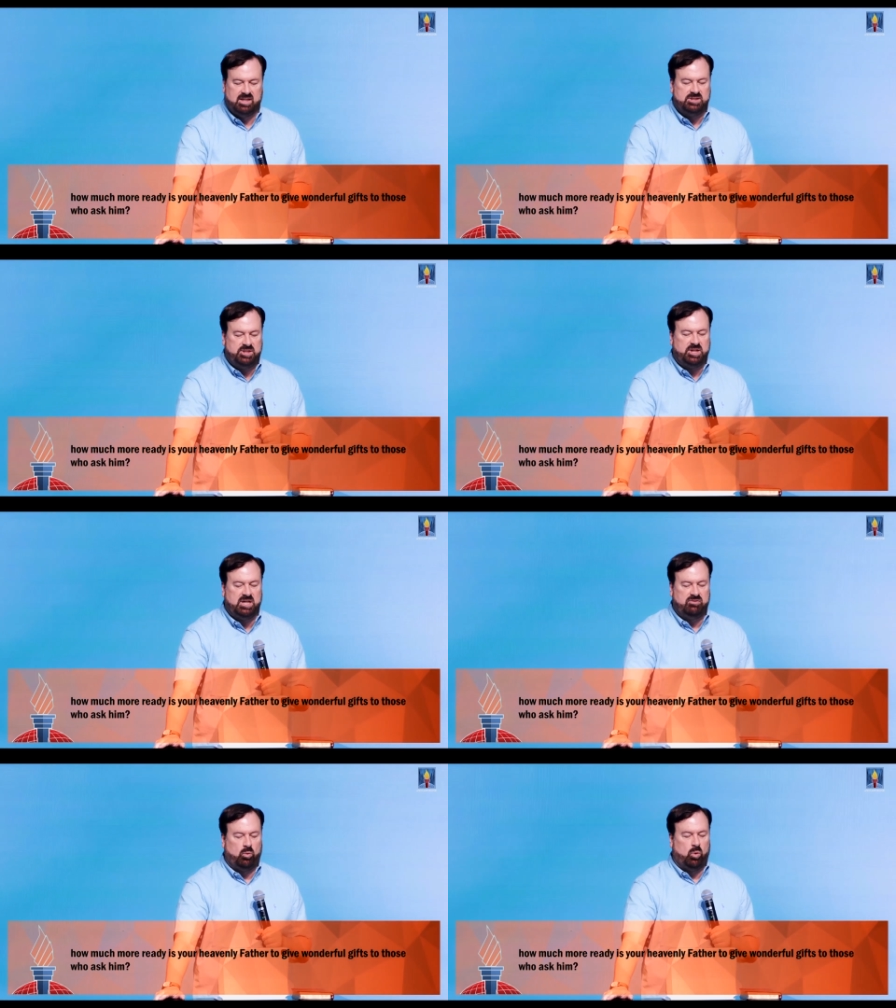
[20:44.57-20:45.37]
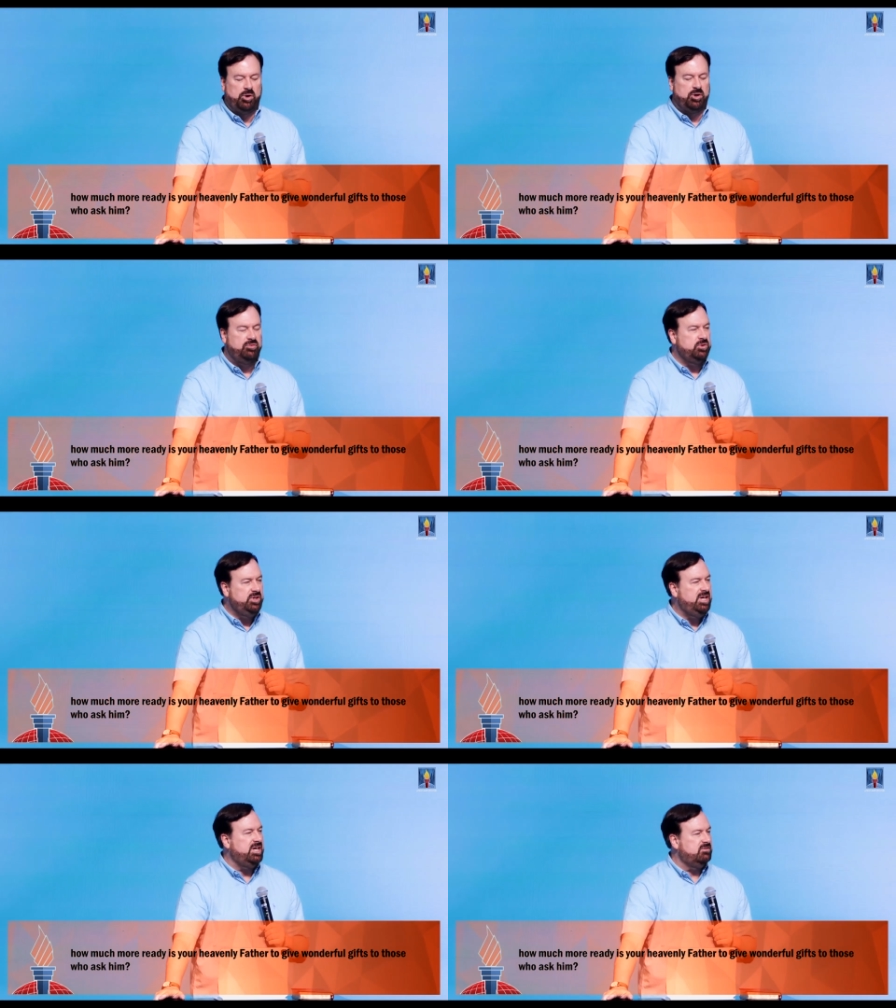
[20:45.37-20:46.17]
to give wonderful
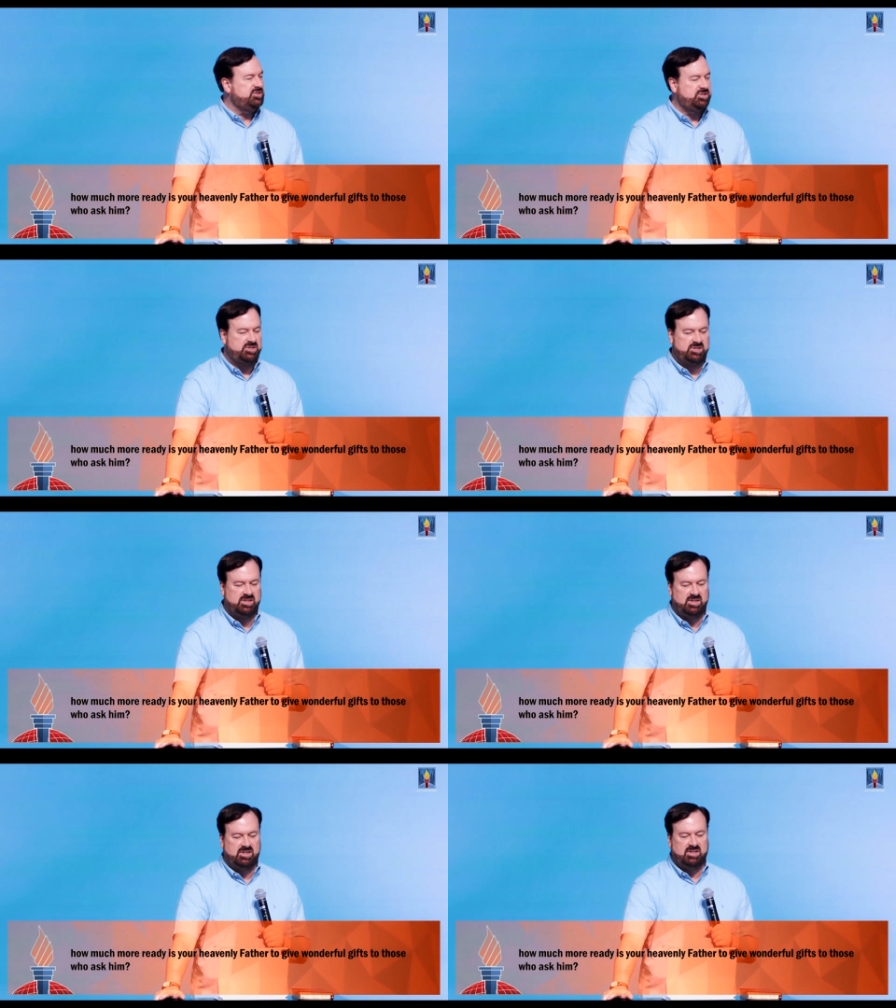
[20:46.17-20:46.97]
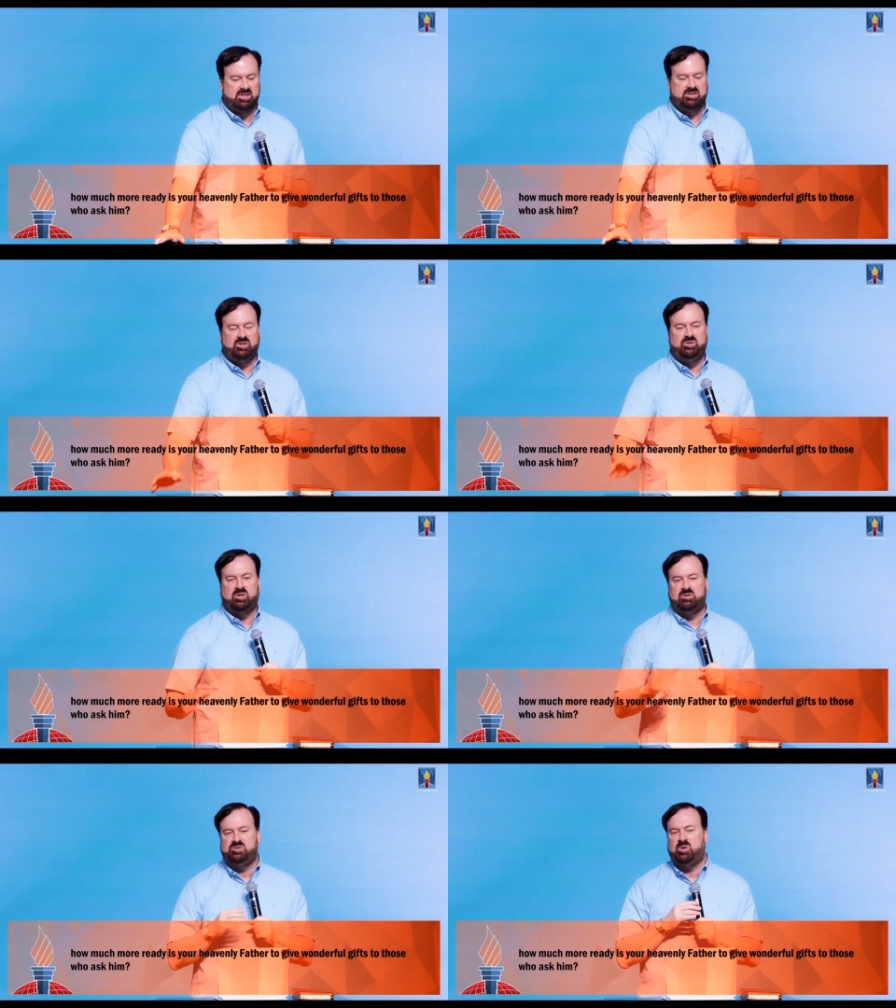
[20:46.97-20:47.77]
gifts to
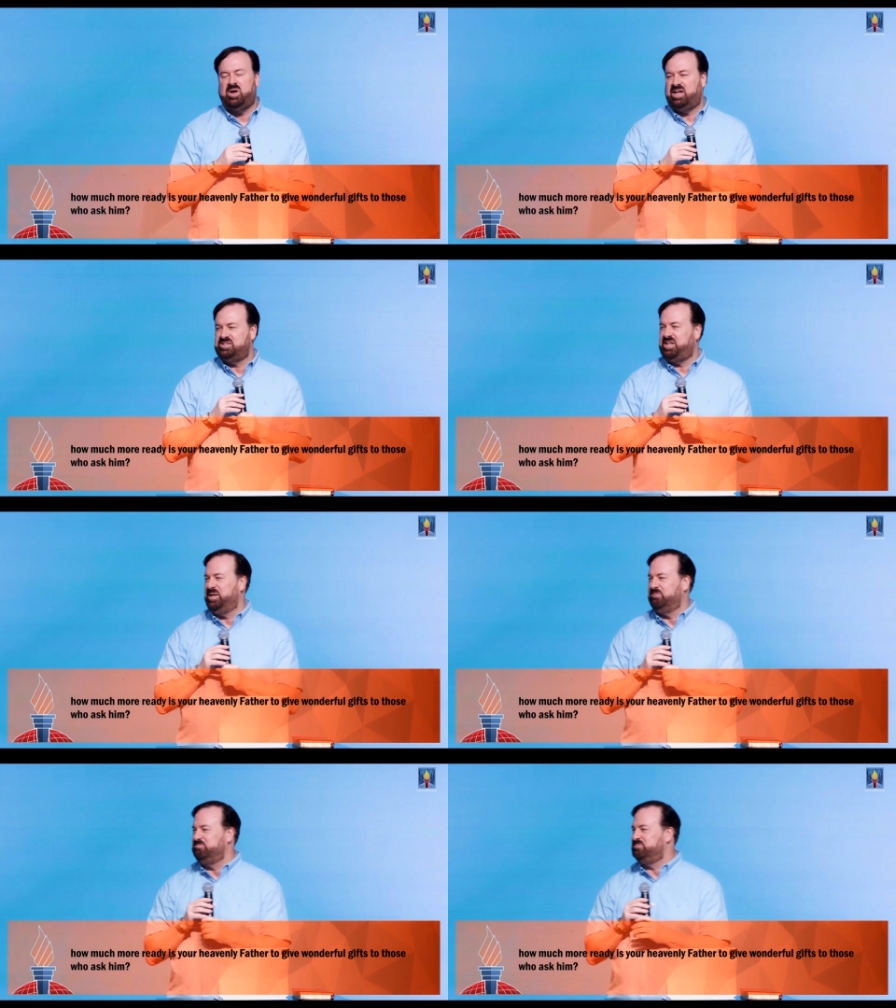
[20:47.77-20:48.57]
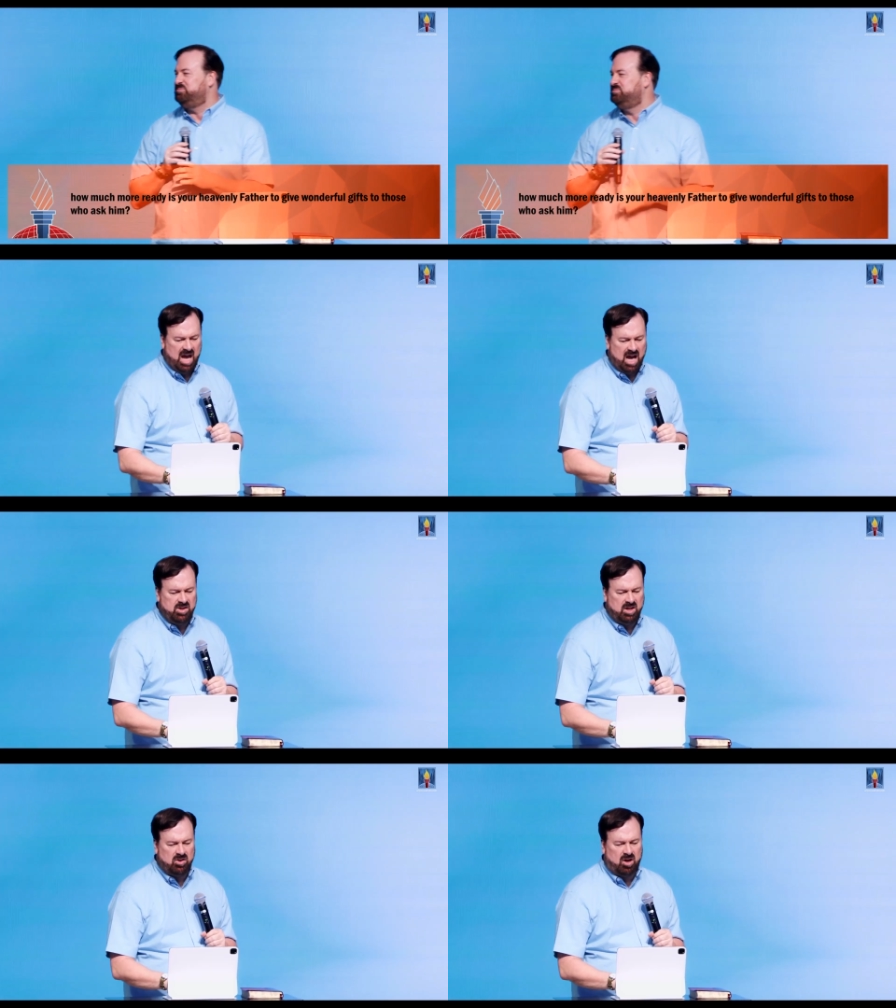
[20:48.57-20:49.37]
those who ask Him?" I
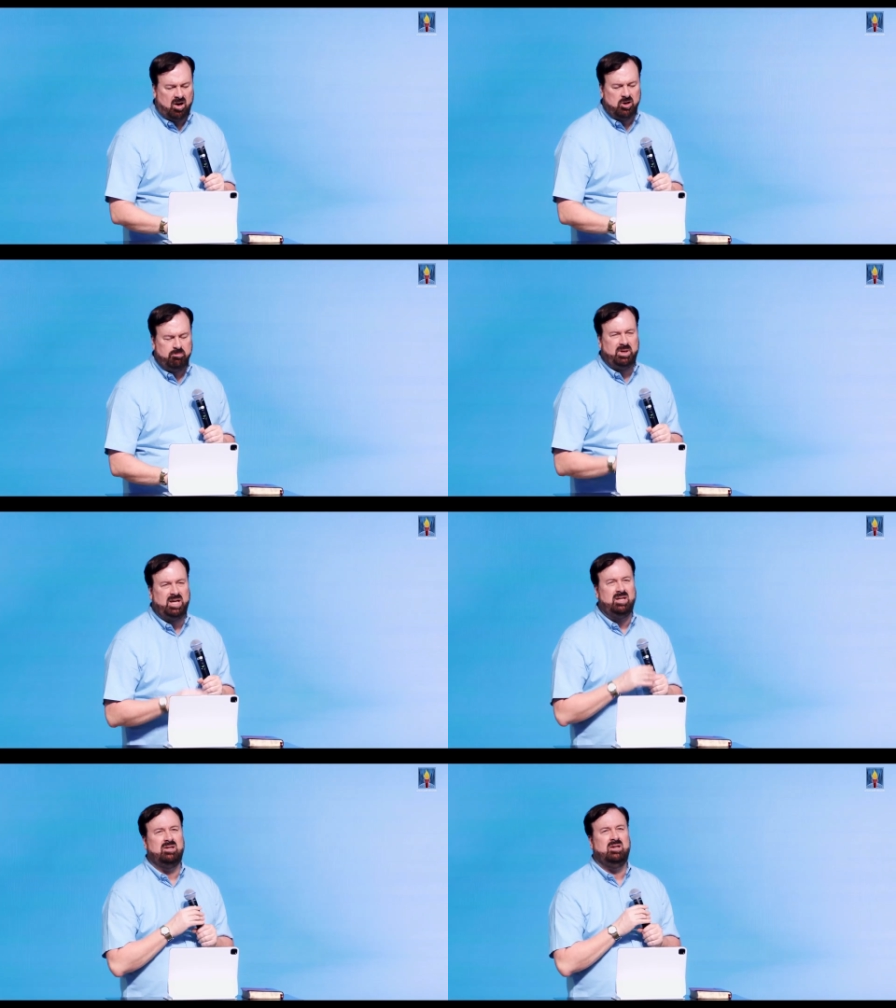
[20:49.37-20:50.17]
think the heartbeat